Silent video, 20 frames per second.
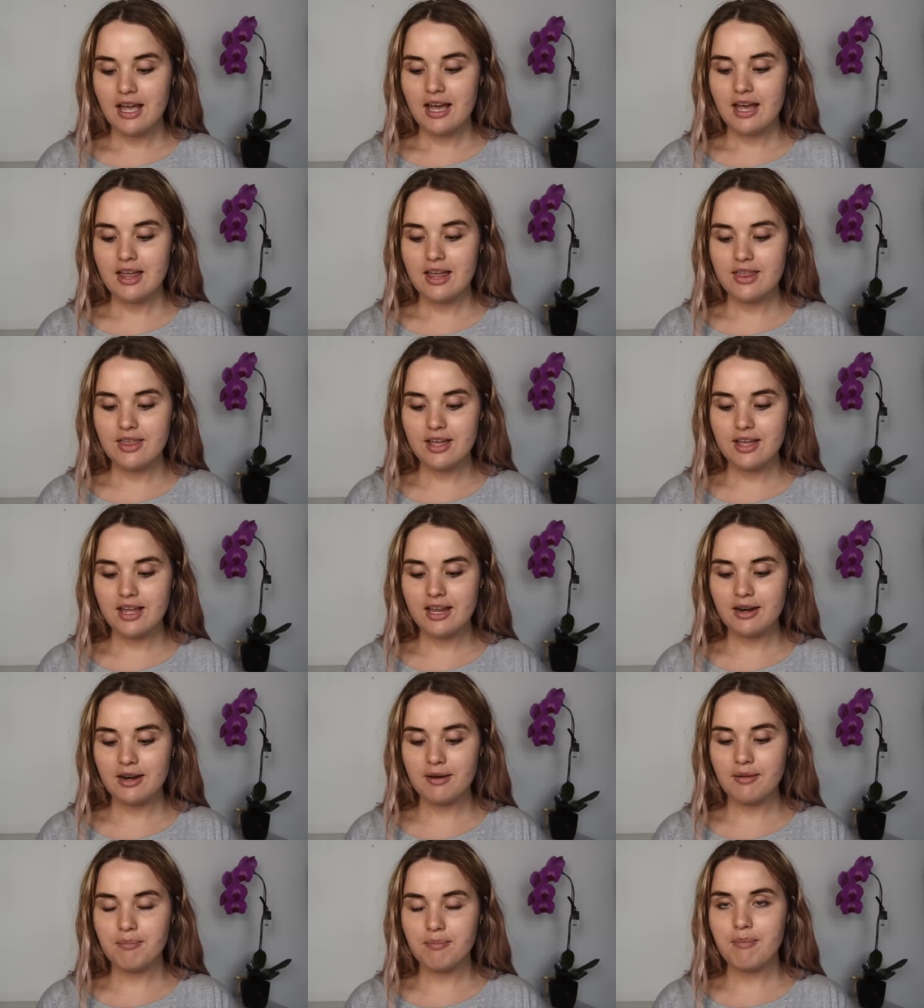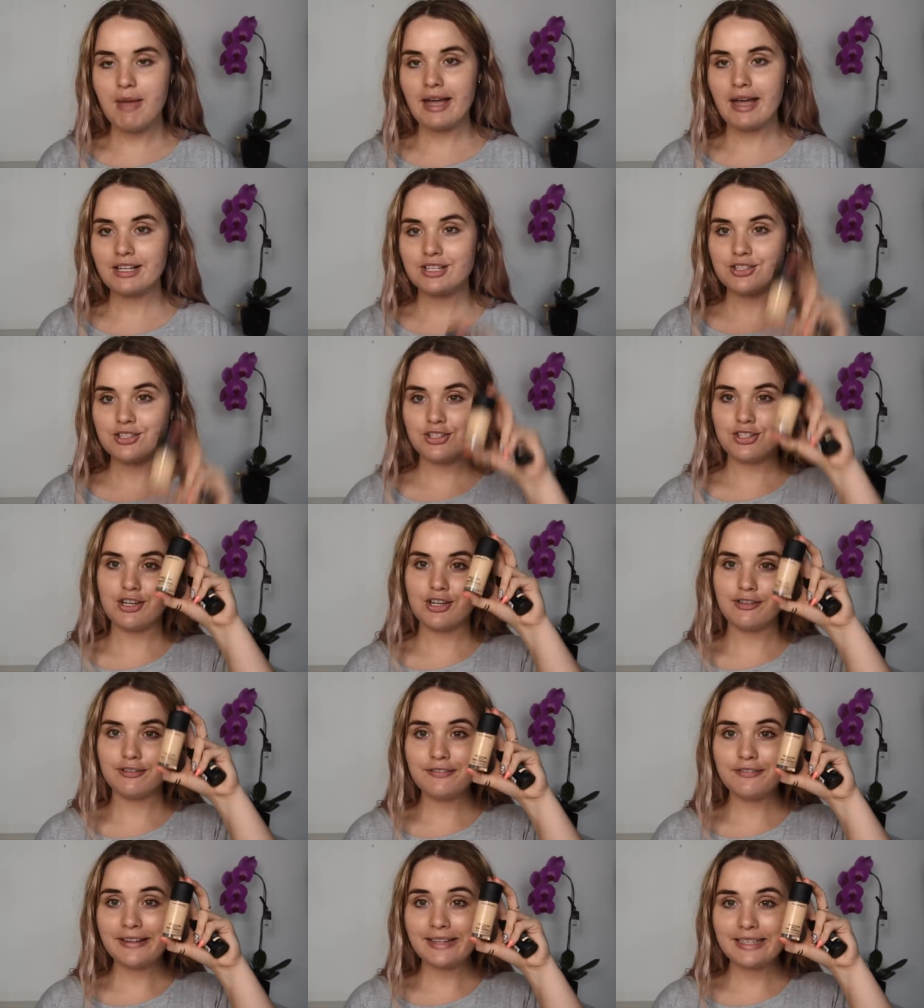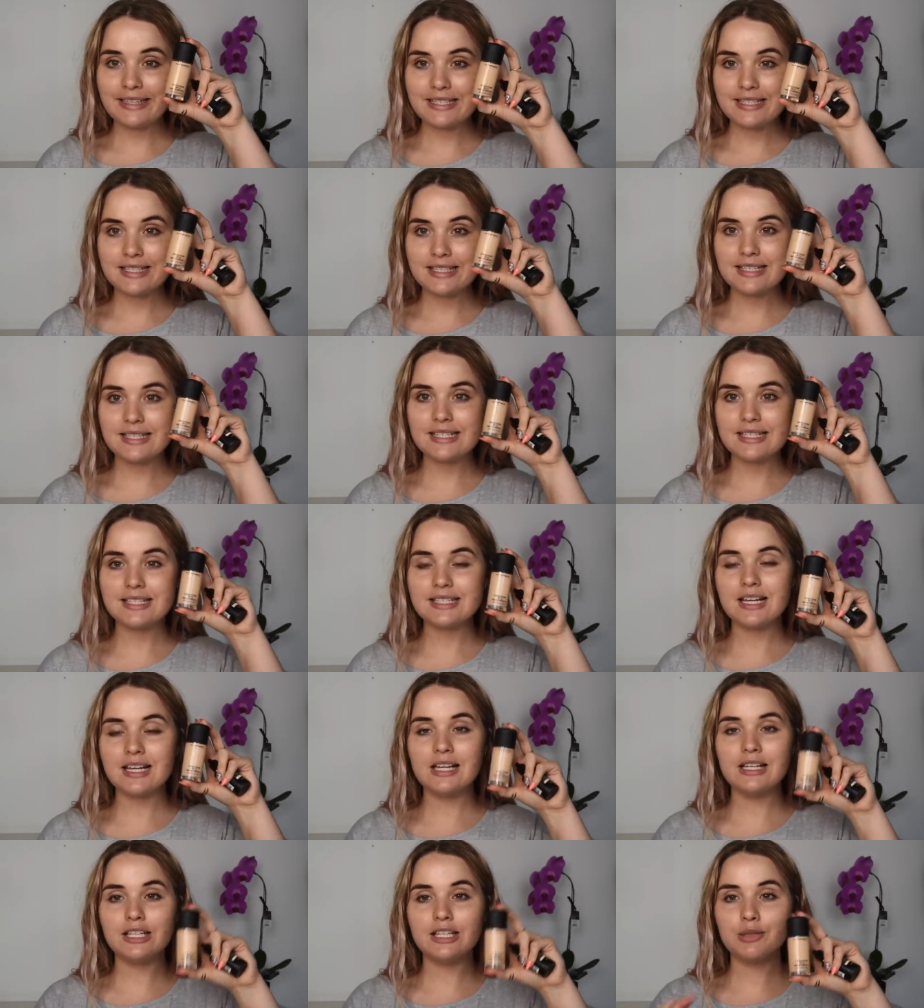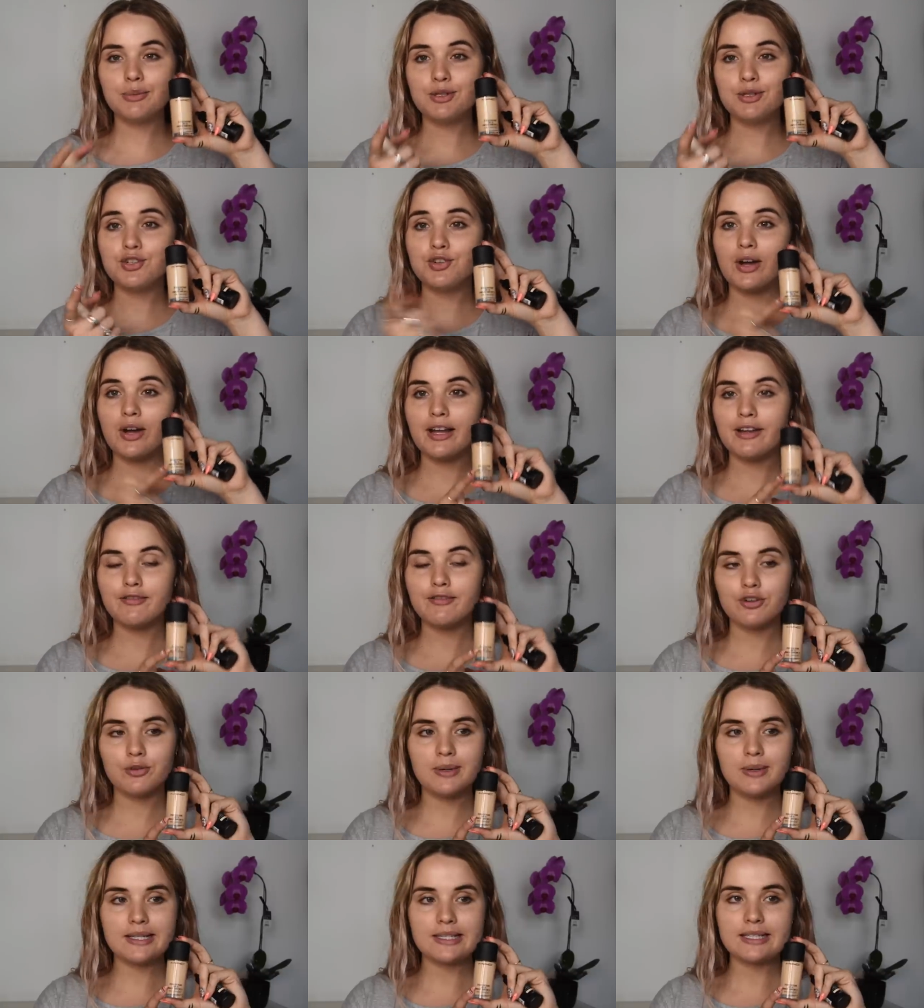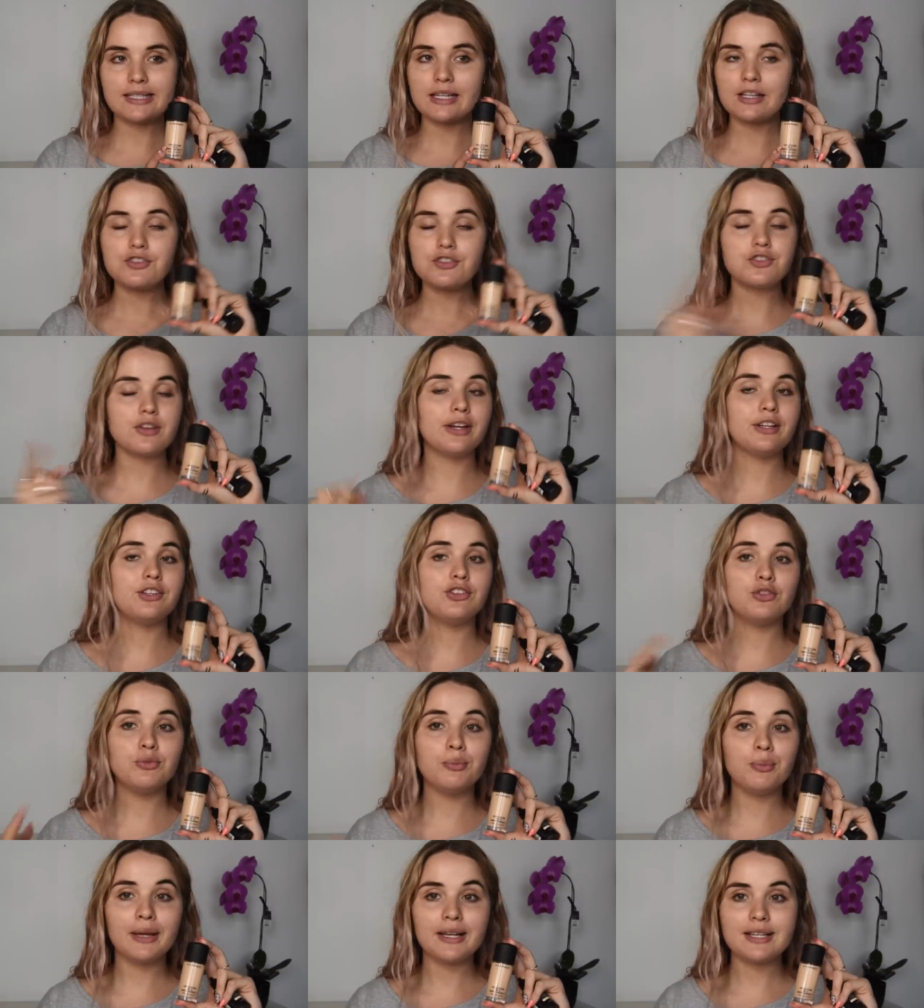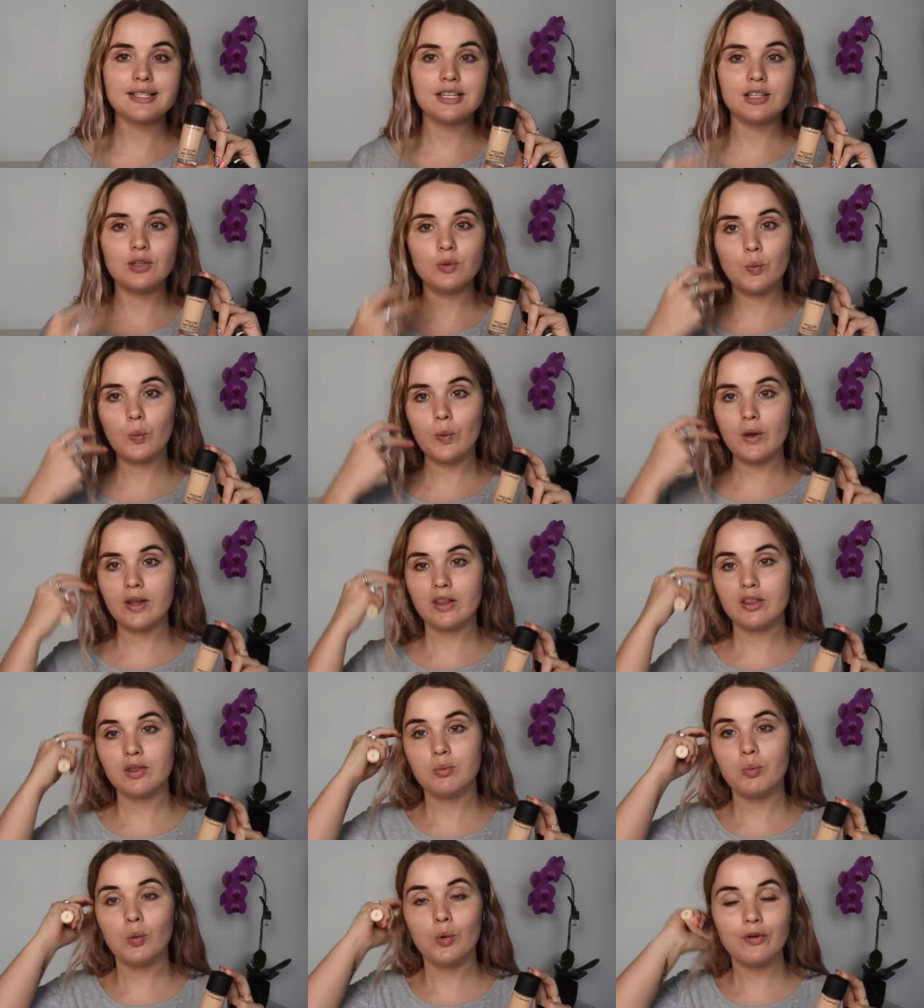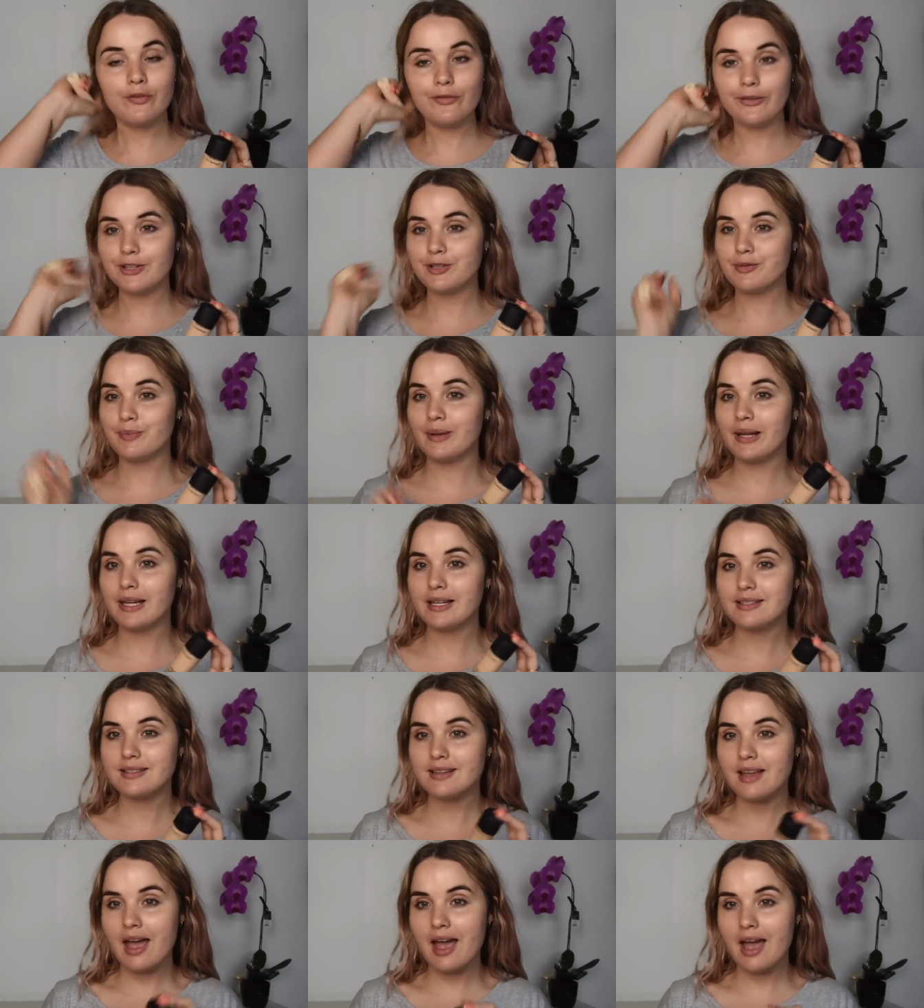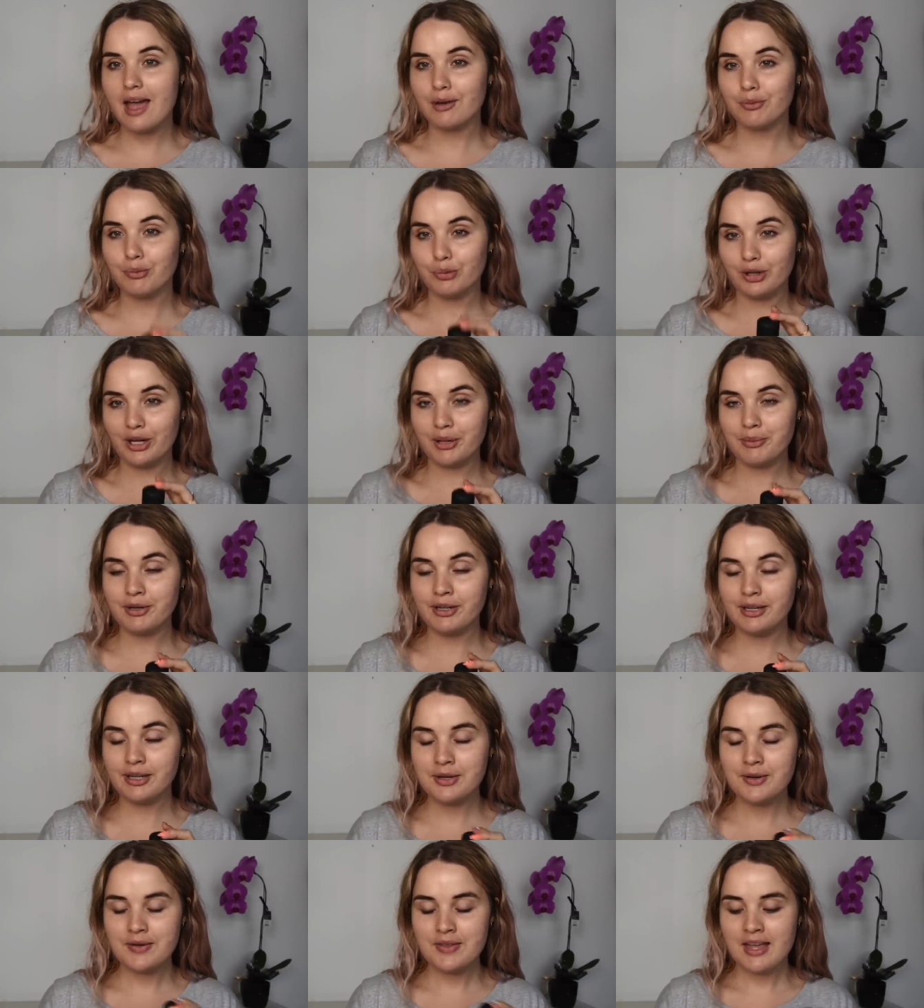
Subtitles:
And then MAC Studio Fix. This is a little bit drying for my skin, so I do mix it with more Fix Plus and primer.